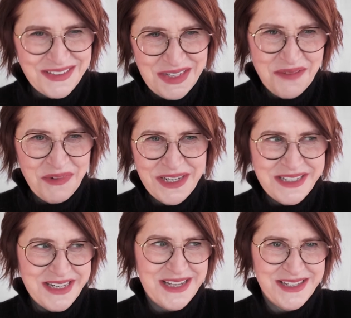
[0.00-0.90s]
and what it
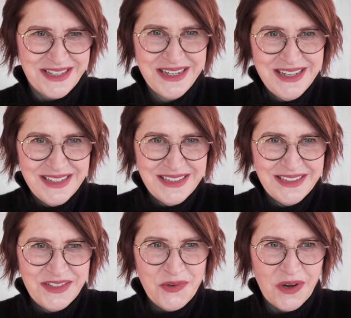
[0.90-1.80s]
does
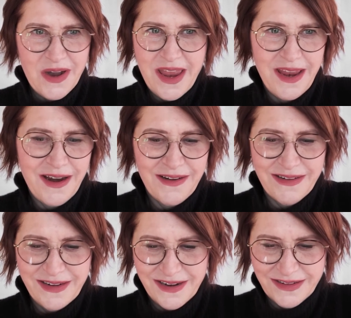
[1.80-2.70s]
to our hair
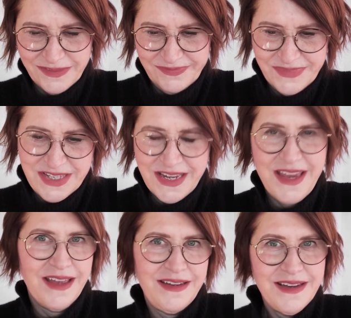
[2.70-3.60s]
and our
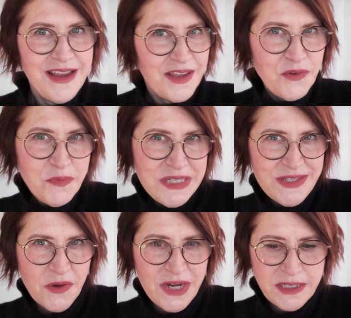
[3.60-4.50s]
skin. It would be
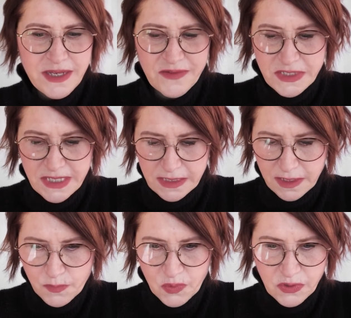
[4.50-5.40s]
so nice to have a
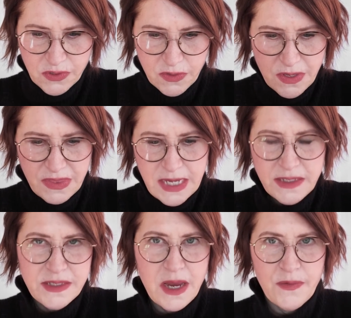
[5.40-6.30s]
sailing pool, don't you think
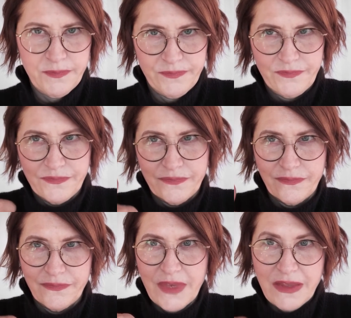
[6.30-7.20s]
so?
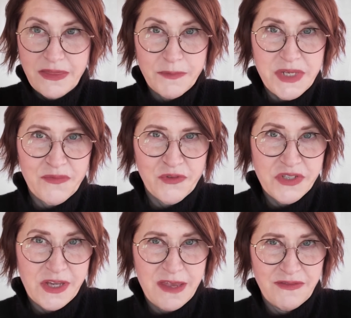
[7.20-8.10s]
Thumbs up for
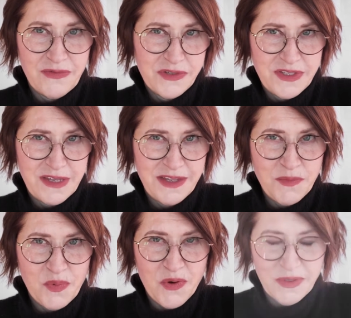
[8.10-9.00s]

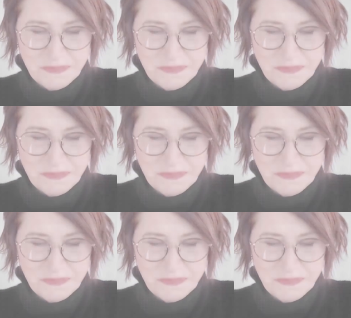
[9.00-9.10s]
sailing pool.